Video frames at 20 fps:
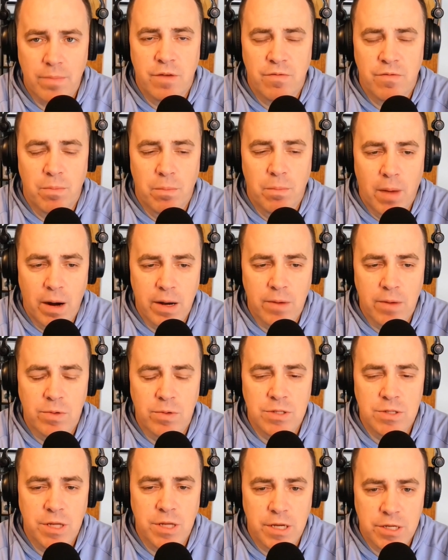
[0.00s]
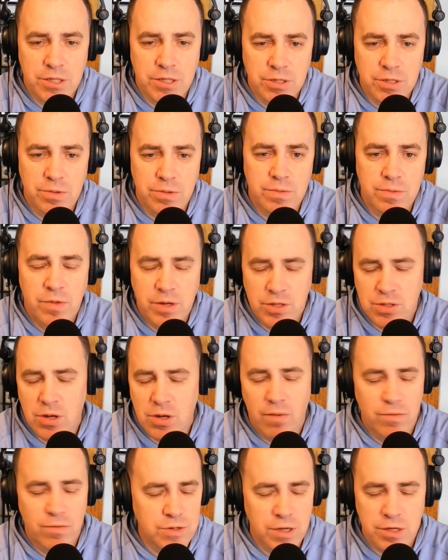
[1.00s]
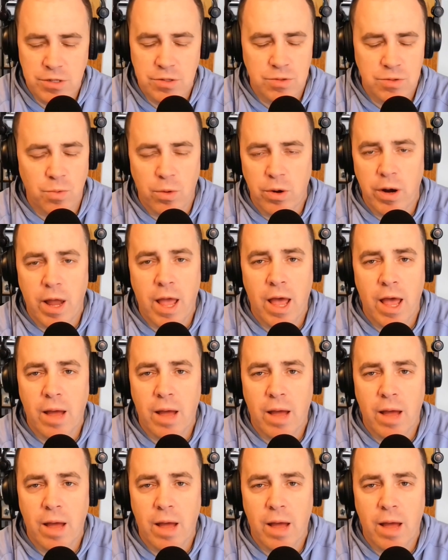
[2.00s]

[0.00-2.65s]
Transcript: if money was the issue, these conversations weren't